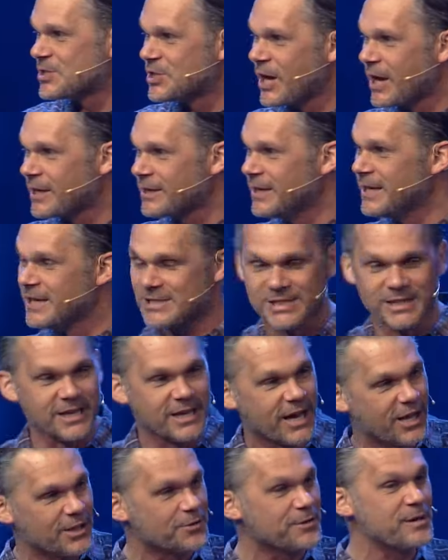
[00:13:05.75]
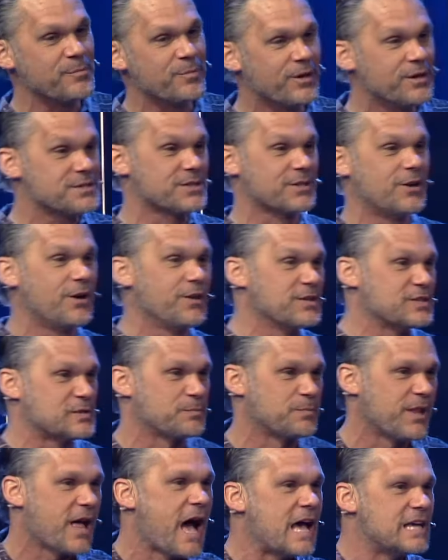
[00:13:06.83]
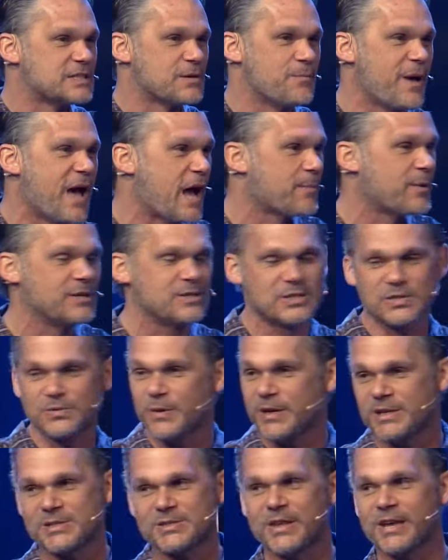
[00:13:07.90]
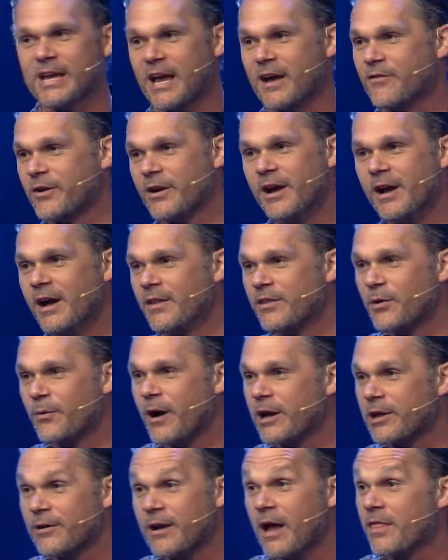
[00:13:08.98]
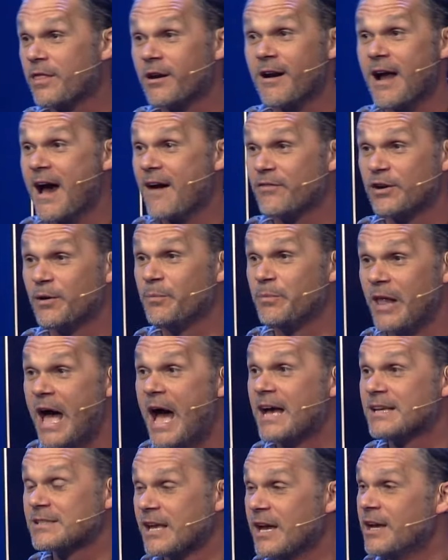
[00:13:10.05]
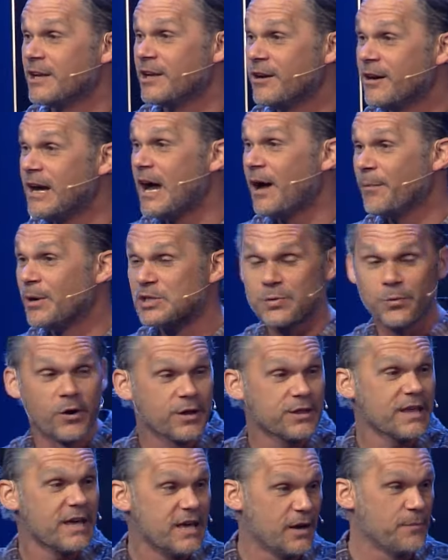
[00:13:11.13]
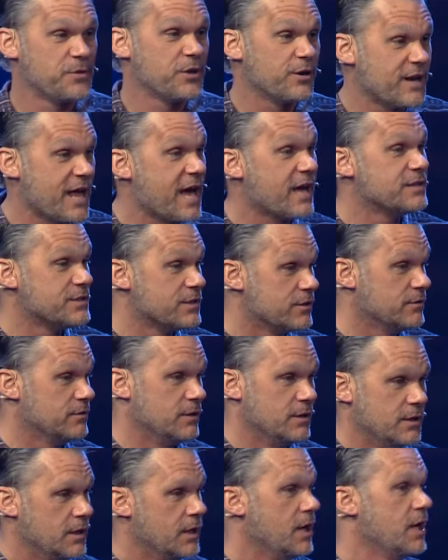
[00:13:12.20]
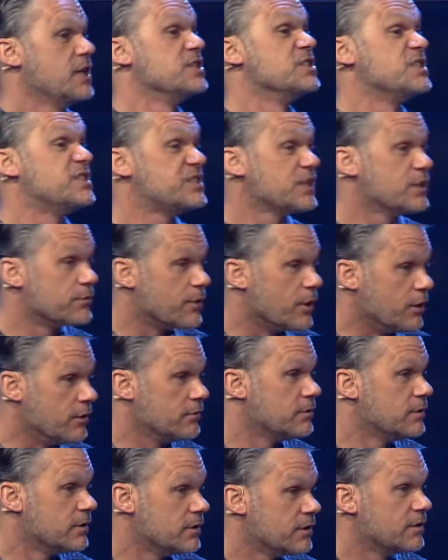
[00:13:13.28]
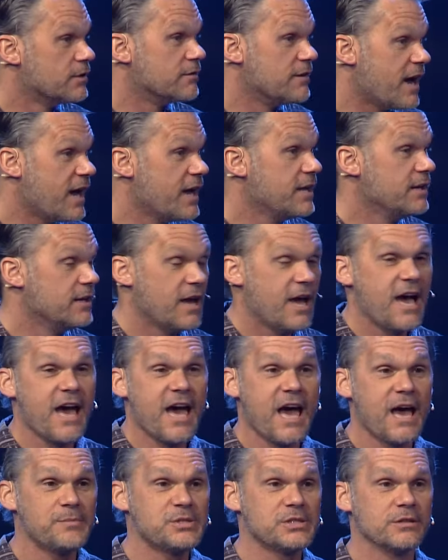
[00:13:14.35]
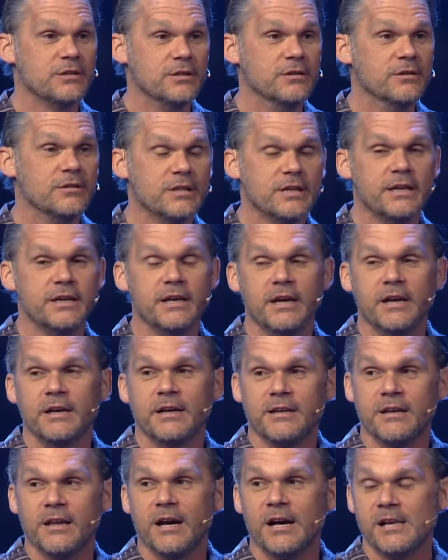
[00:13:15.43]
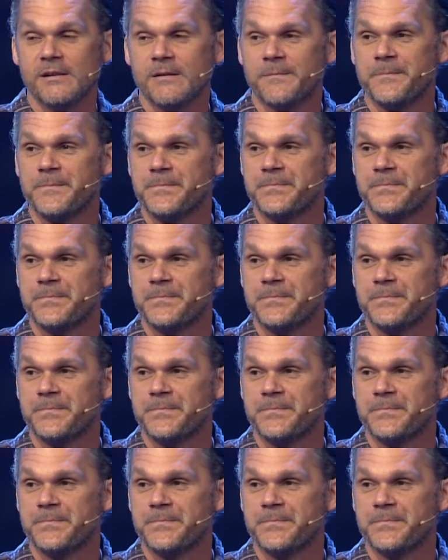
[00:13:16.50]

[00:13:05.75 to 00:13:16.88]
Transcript: checklist and coloring books and all the supplies and backpacks, the sweetest thing ever. They're walking around, they're having a blast. You know how much work they helped their dad do? Zero, right? Absolutely none.